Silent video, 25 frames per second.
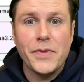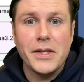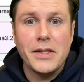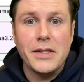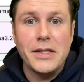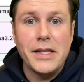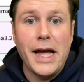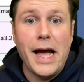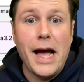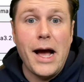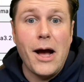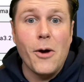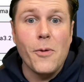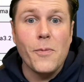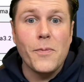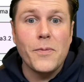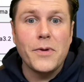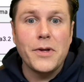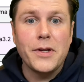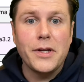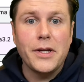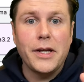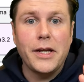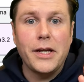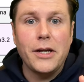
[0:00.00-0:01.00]
Now,
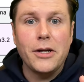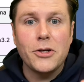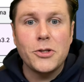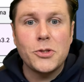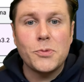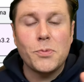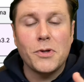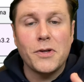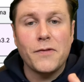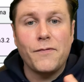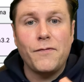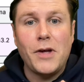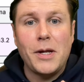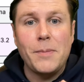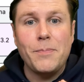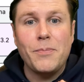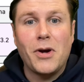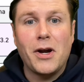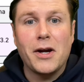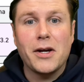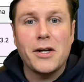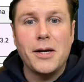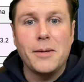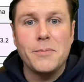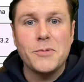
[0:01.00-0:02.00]
here's where the fun
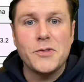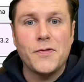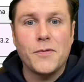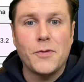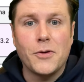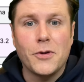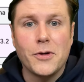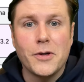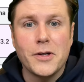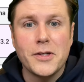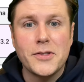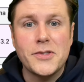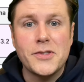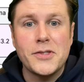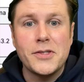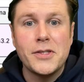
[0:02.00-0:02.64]
part comes for us.